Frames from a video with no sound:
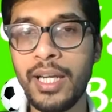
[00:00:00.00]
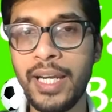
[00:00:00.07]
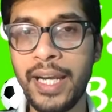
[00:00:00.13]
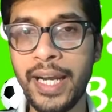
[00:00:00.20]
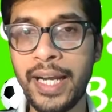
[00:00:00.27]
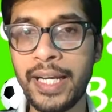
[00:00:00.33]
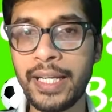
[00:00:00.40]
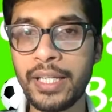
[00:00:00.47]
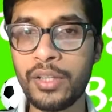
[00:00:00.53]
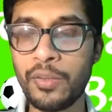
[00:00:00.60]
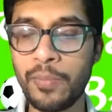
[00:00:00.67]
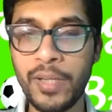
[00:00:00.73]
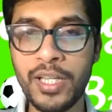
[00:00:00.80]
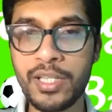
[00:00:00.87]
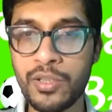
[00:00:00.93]
And
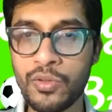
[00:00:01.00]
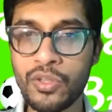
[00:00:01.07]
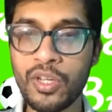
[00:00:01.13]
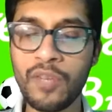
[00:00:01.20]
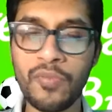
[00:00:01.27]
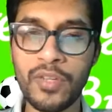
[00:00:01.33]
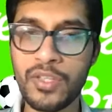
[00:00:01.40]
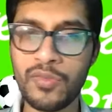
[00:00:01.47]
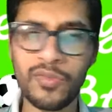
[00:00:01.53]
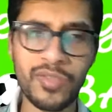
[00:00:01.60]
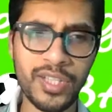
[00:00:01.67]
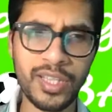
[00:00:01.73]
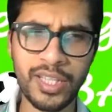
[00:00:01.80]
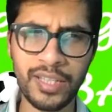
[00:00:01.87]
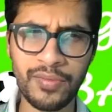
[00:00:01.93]
players lose confidence. We've
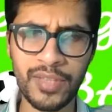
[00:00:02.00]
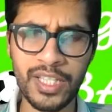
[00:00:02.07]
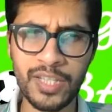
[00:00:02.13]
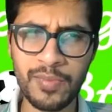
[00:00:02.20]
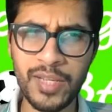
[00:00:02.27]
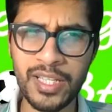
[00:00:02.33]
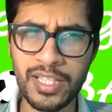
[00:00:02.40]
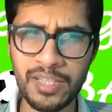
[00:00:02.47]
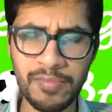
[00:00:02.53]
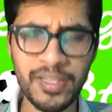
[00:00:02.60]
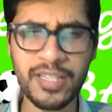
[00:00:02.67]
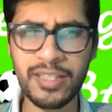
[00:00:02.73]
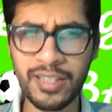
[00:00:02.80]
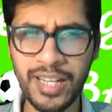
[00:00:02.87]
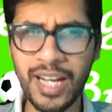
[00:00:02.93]
seen that with these players. These
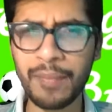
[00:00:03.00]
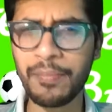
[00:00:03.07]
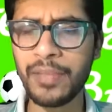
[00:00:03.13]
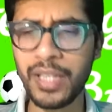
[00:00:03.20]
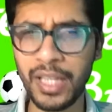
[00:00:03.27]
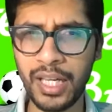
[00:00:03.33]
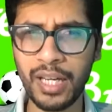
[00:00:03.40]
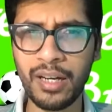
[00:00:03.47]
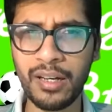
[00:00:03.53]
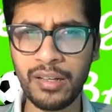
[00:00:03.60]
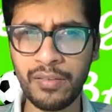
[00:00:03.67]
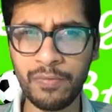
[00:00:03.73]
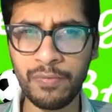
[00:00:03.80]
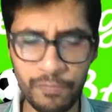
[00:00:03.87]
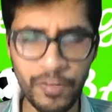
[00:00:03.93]
players are crap. They
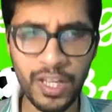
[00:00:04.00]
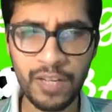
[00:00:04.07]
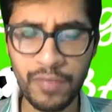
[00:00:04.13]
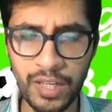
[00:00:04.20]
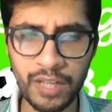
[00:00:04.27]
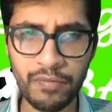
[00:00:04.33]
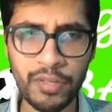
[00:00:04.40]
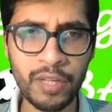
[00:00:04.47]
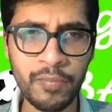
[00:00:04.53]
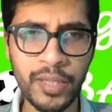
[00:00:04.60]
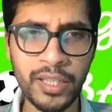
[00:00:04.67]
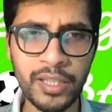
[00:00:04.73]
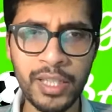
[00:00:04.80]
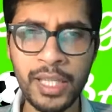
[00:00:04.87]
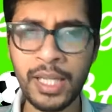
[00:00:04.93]
are very, very weak
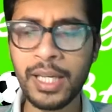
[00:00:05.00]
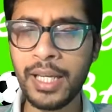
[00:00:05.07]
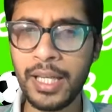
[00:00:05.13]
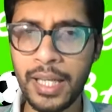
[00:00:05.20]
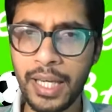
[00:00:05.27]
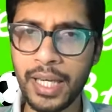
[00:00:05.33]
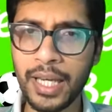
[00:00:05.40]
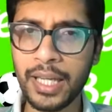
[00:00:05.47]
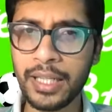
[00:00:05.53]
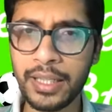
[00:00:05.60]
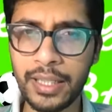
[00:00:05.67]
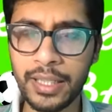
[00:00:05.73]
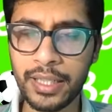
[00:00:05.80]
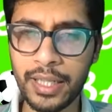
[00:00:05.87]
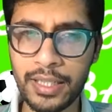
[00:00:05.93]
mentally,
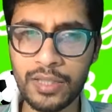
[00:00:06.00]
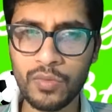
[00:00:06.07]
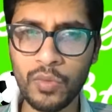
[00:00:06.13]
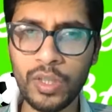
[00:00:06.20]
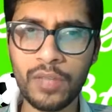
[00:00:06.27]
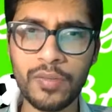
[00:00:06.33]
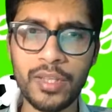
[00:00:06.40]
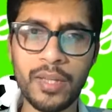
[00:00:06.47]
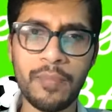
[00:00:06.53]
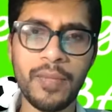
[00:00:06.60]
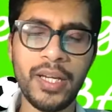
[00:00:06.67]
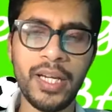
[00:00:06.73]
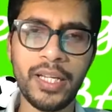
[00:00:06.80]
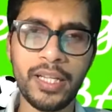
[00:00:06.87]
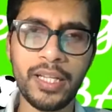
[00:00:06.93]
and it doesn't work with them. And it